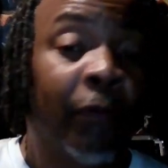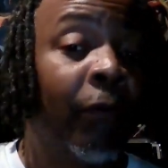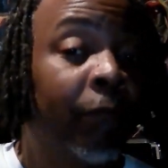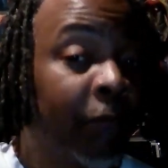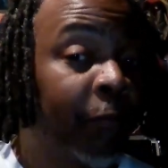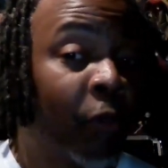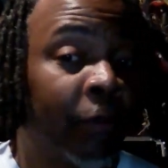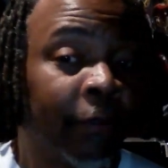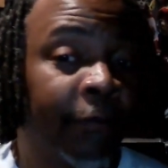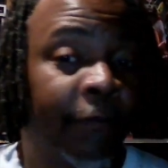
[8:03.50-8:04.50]
So,
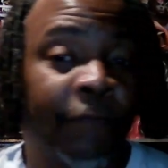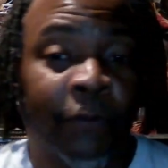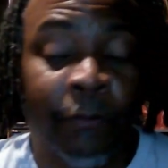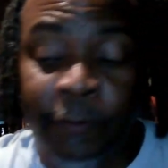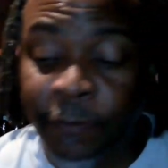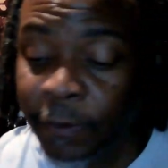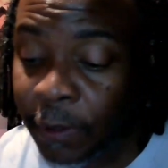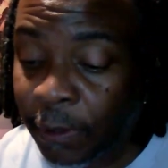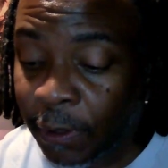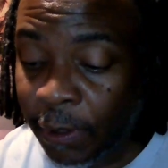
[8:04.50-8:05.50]
spoilers, folks.
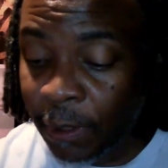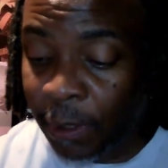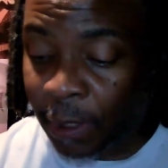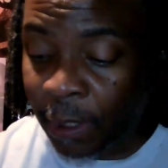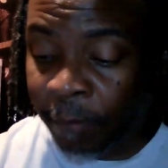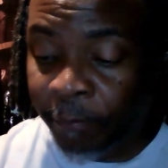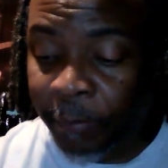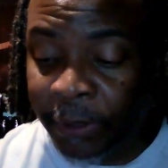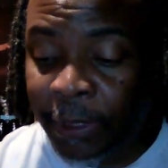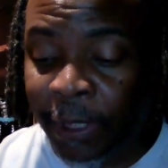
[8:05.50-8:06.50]

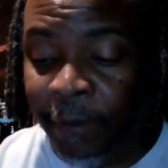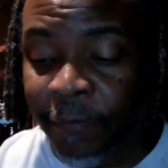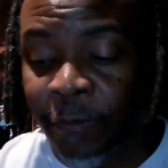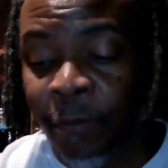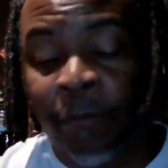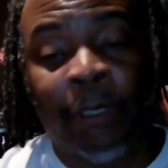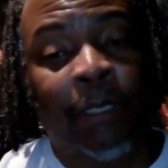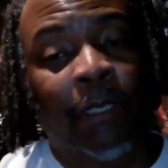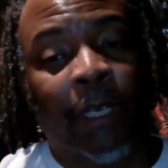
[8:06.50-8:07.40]
But yeah, so